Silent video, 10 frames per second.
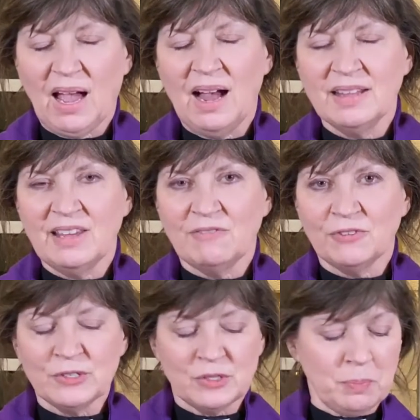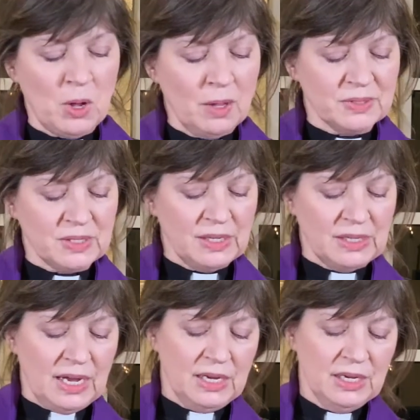On the first Palm
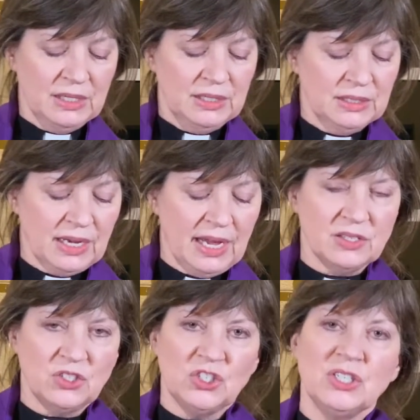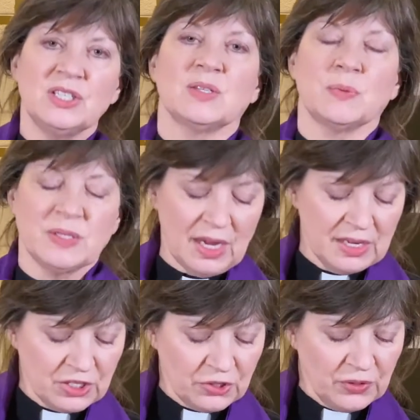Sunday, as Jesus was
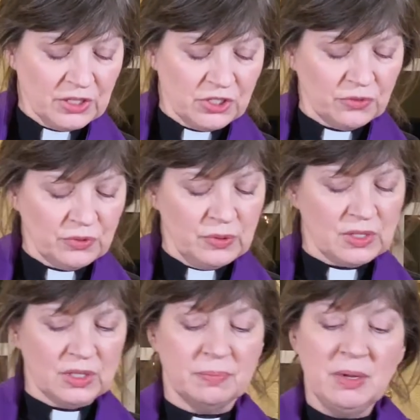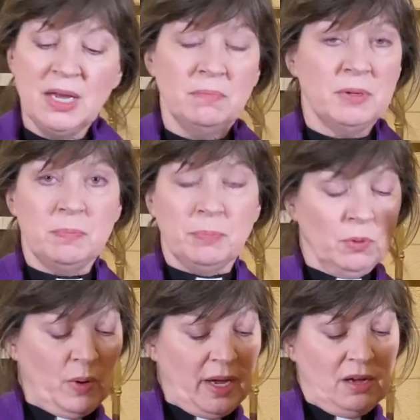entering Jerusalem,
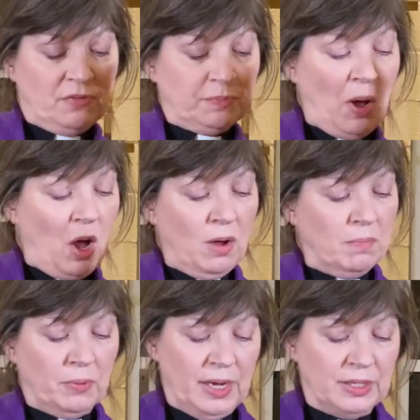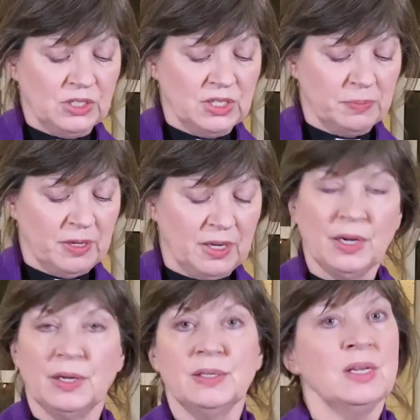people waved palm branches
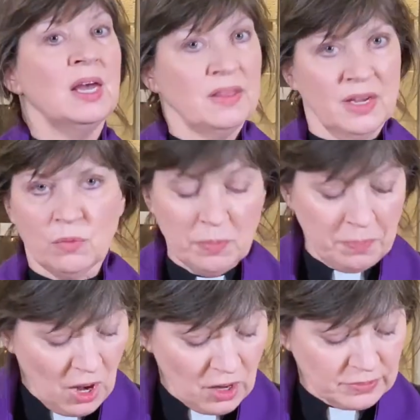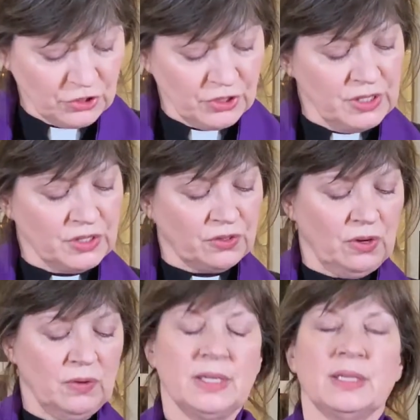because there were palm trees
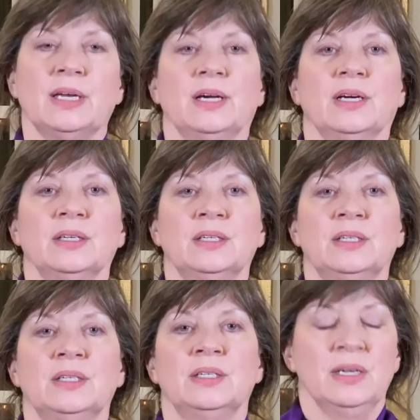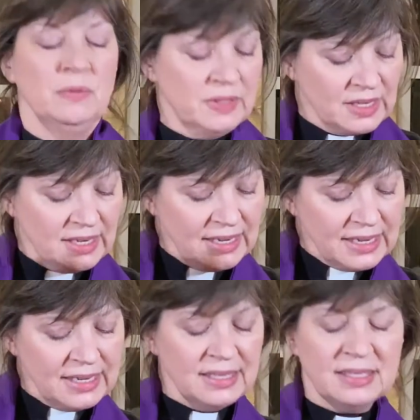growing there. It was an
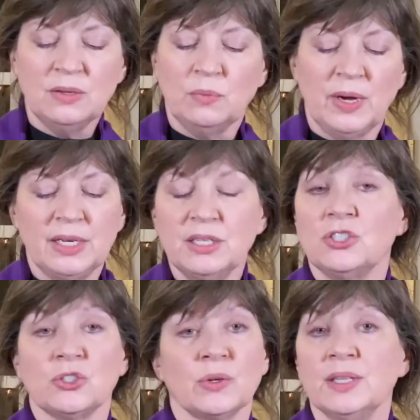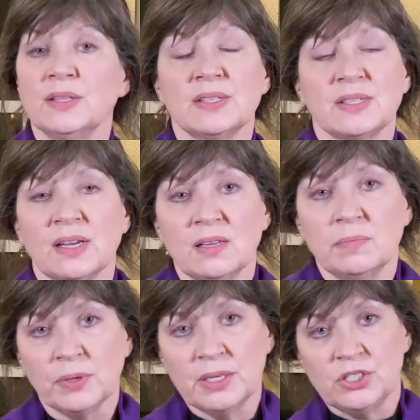easy way to join the
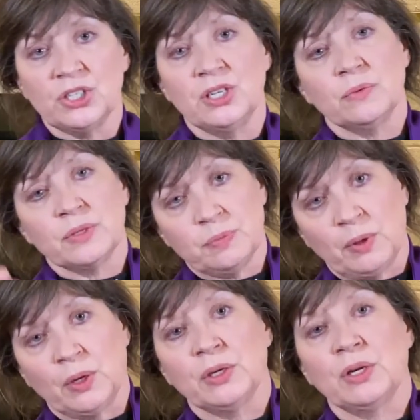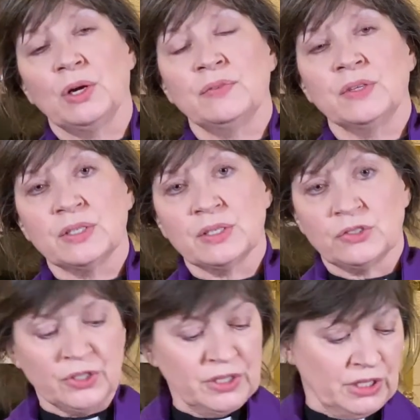celebration. It was part of the
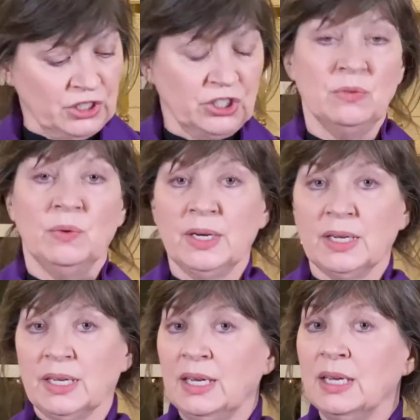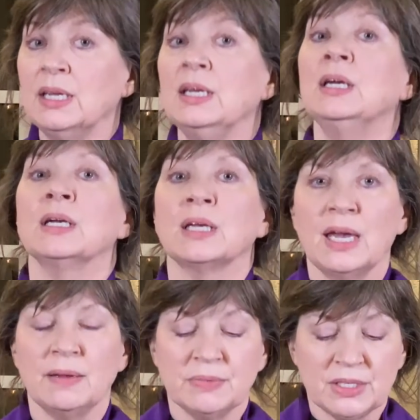tradition when a king
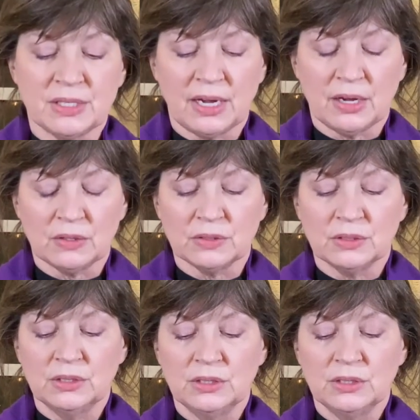came to town.